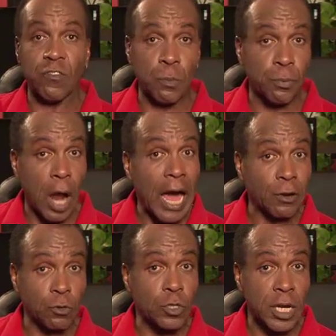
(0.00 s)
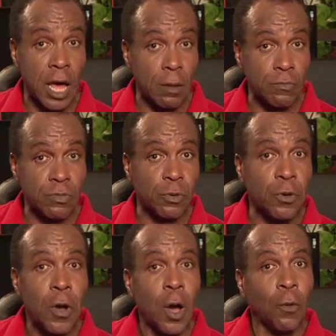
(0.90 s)
vibrato to come
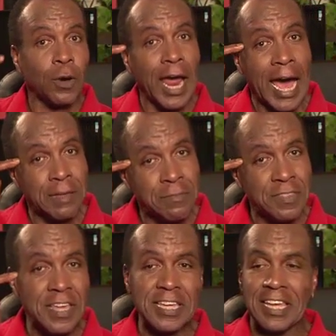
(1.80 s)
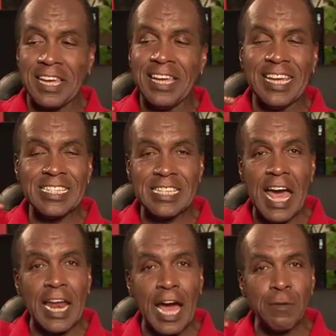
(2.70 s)
through, what I'm thinking is
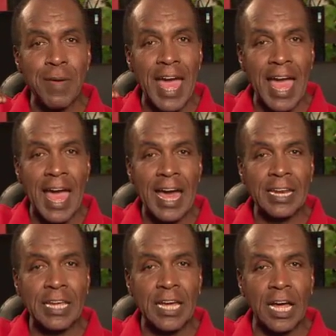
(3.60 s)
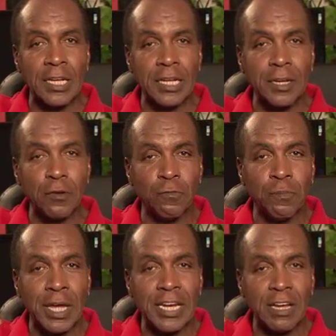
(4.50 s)
that I'm adding a little
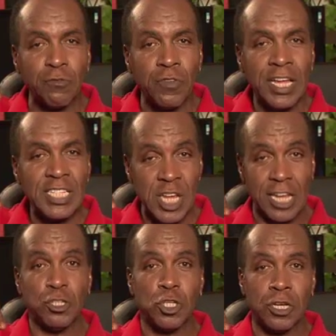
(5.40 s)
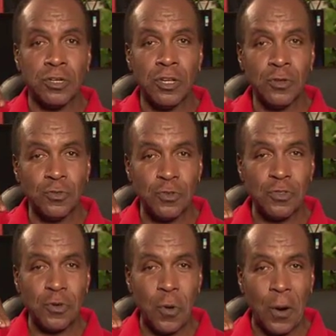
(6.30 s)
bit of tension to
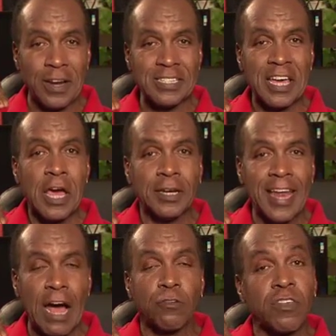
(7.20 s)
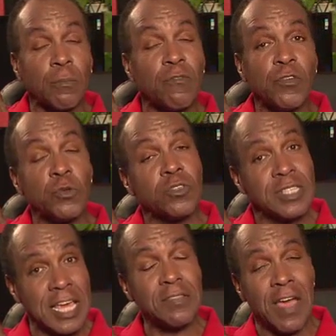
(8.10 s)
the chords. Now, some of you
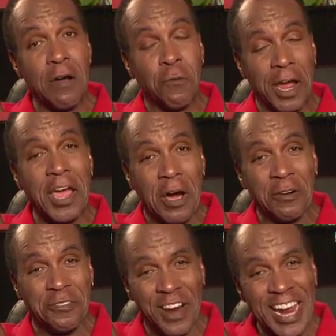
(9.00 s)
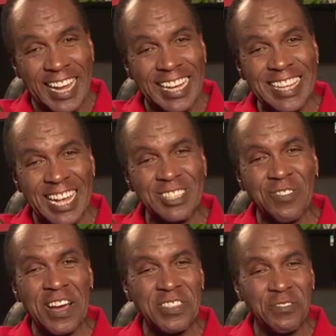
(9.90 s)
sing that way already, and that's
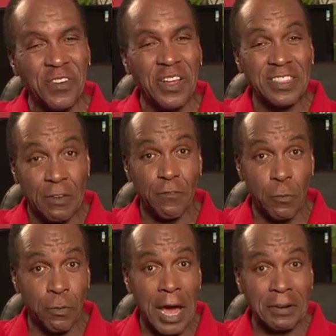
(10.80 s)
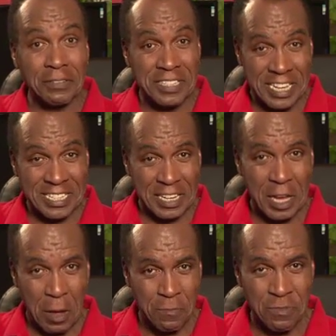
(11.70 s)
why the vibrato doesn't
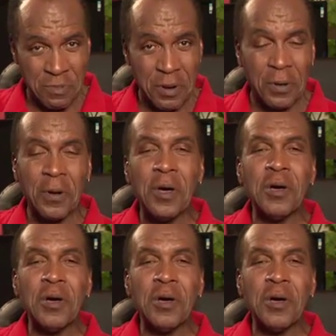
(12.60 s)
come through.